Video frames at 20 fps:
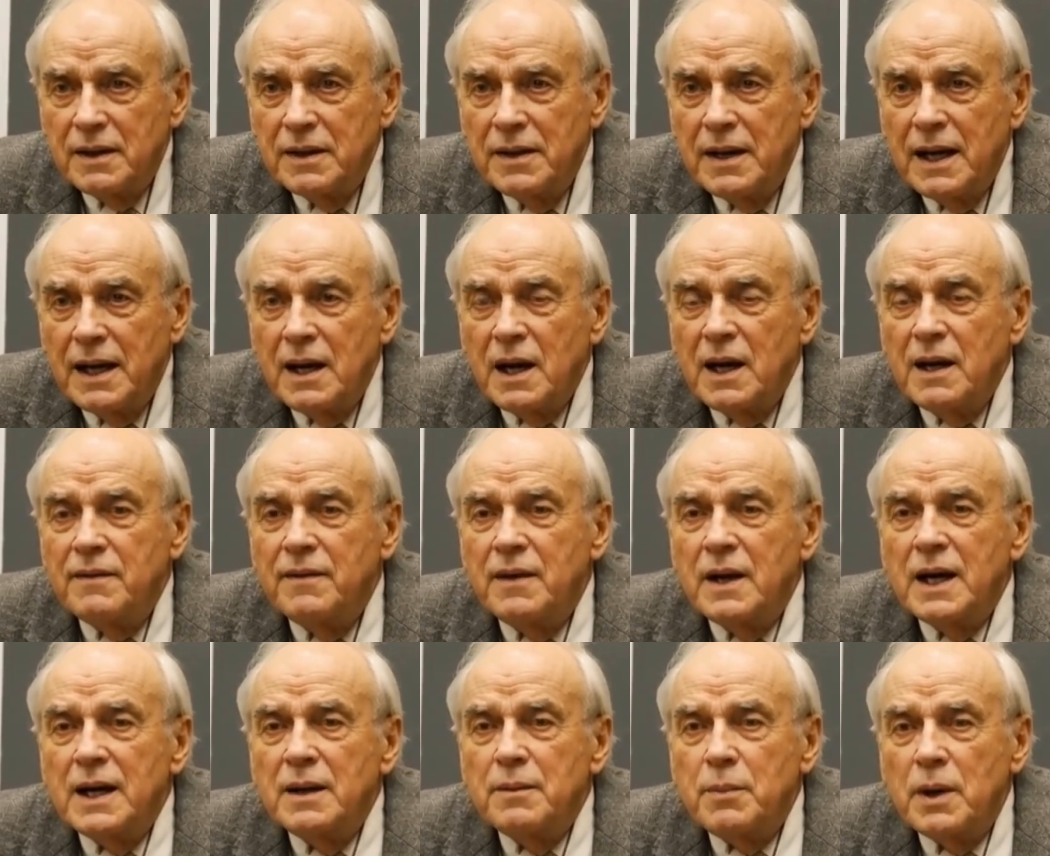thing I
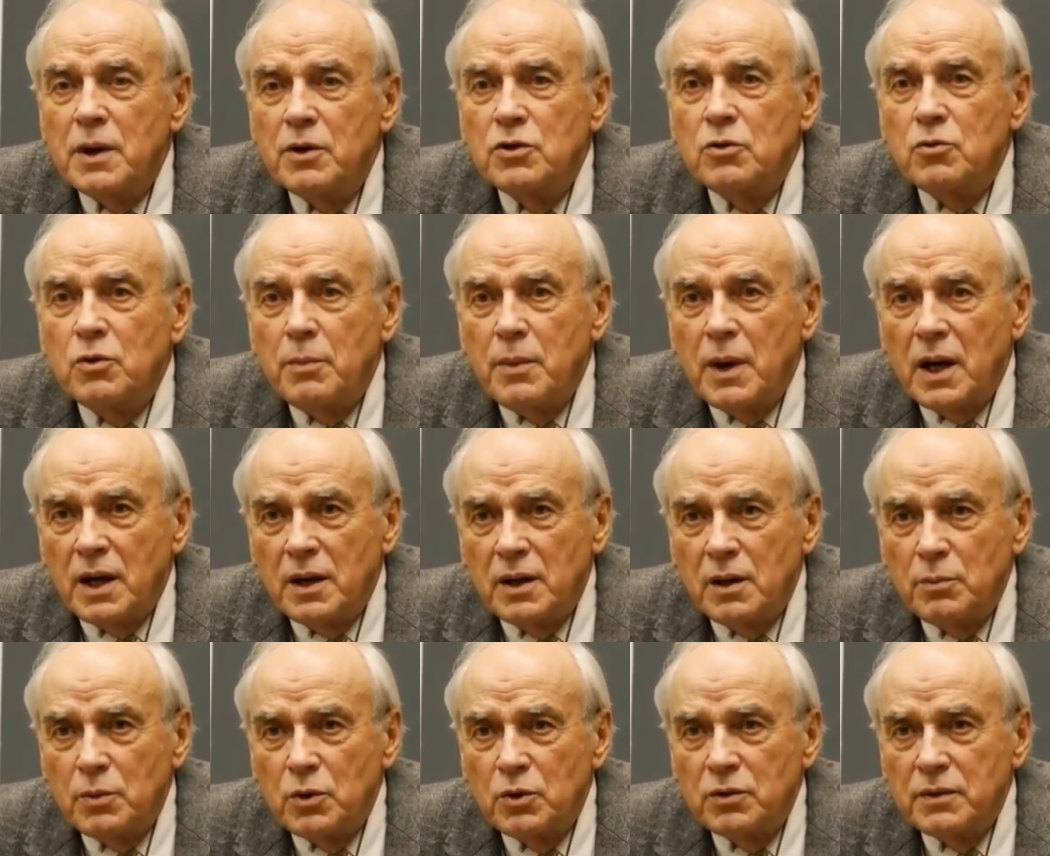find most
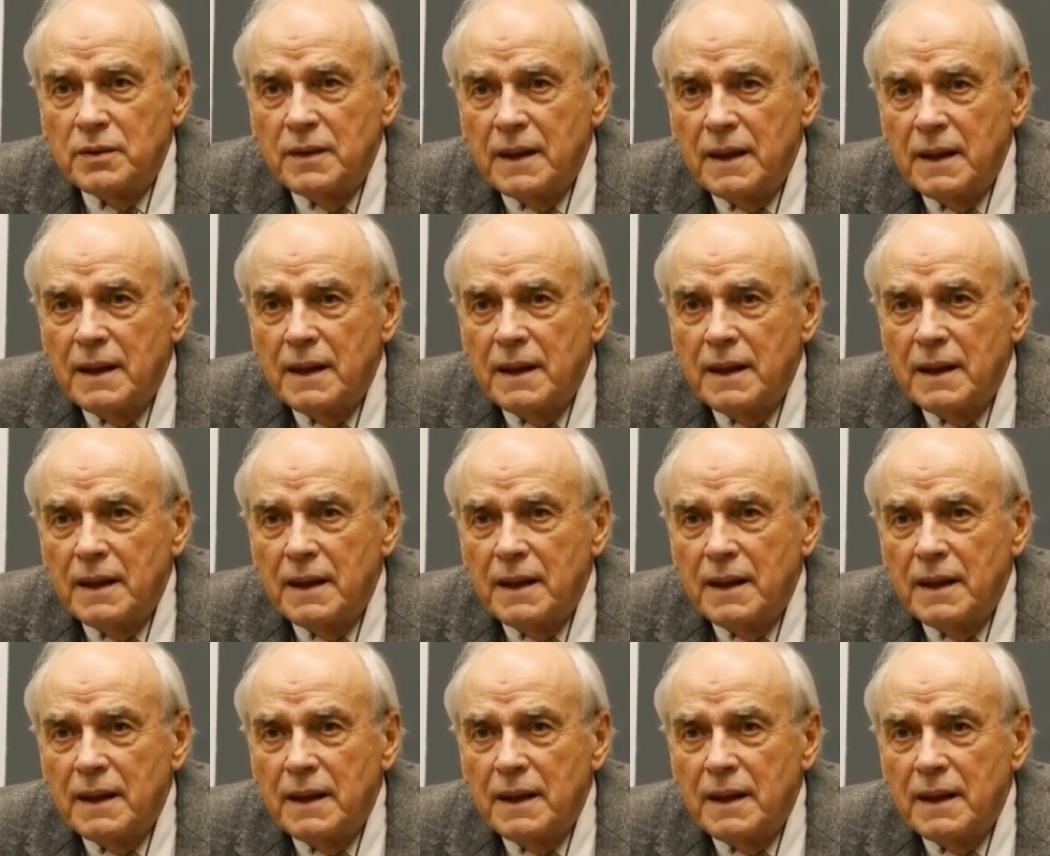remarkable,